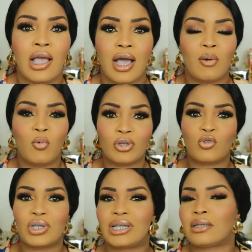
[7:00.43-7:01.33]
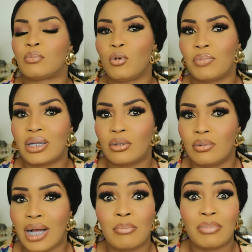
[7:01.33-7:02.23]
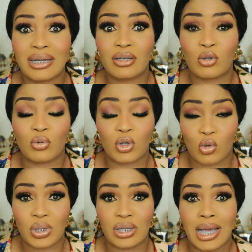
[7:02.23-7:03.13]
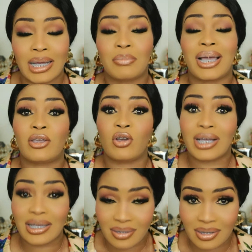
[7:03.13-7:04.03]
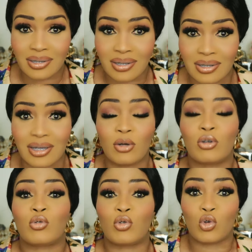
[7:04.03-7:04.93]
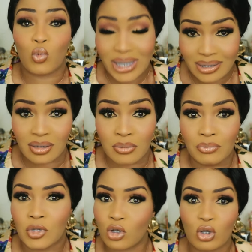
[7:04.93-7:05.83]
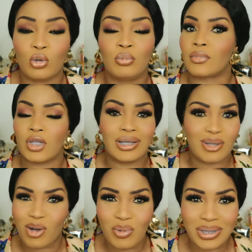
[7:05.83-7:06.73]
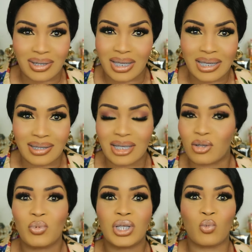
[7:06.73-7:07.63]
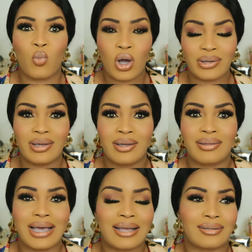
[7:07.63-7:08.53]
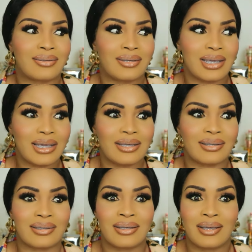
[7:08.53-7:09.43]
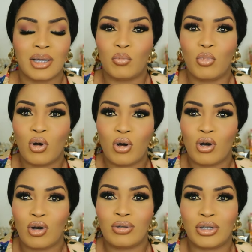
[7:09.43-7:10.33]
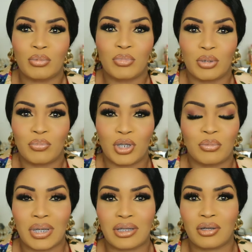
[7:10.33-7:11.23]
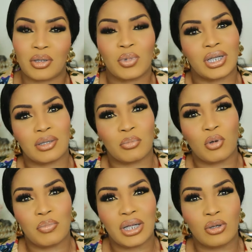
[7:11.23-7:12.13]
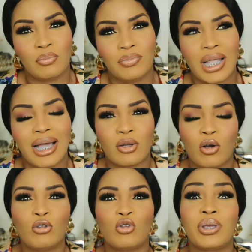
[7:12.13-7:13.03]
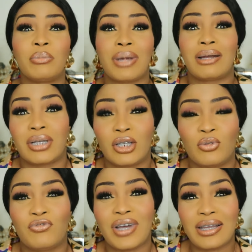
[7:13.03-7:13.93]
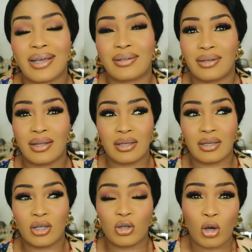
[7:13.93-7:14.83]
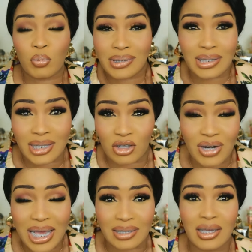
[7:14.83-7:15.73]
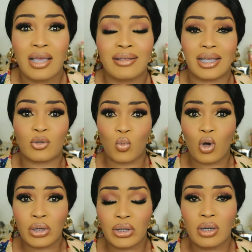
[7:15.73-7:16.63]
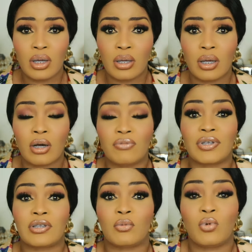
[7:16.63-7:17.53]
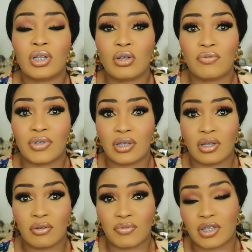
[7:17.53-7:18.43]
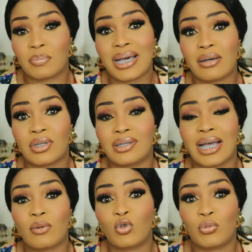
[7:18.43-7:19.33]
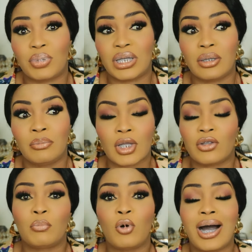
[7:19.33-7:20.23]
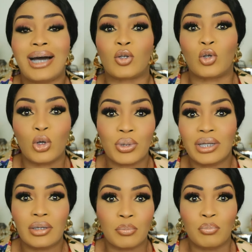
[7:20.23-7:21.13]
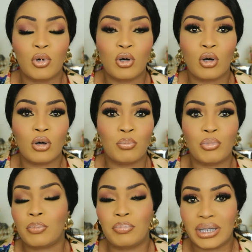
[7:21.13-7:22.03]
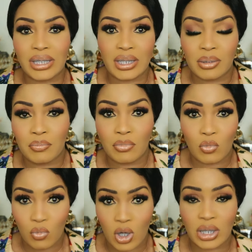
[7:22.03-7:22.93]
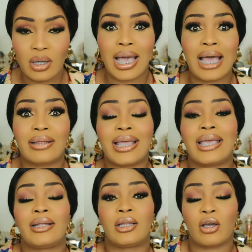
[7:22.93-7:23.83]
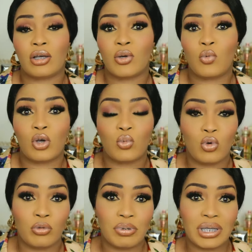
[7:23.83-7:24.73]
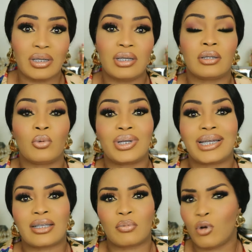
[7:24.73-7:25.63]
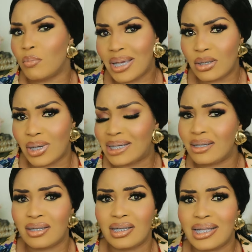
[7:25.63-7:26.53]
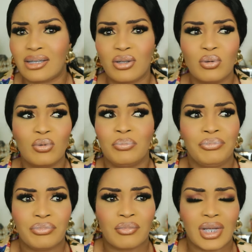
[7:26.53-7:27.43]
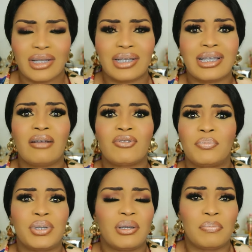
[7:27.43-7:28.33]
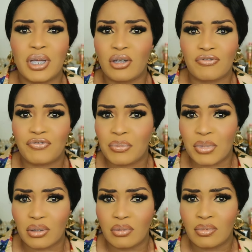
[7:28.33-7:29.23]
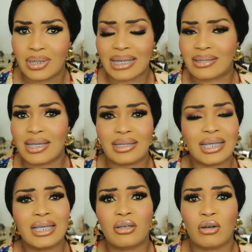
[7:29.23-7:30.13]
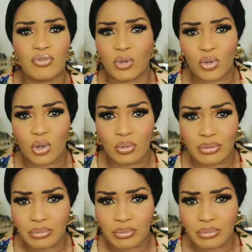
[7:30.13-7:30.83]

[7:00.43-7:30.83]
and one twin that's more mellow. I'm married to a twin, and my youngest sisters are also twins, so it's always the case. There's always one that is more jim jim jim and the other one is more mellow. And also in marriage, you find that, you know, opposites attract. There's one of this one of the of the spouse that would be the more outgoing, the more bubbly one, and then the other one would be the one that's more mellow. And it there's no it doesn't have to be the male or female that takes either of the role.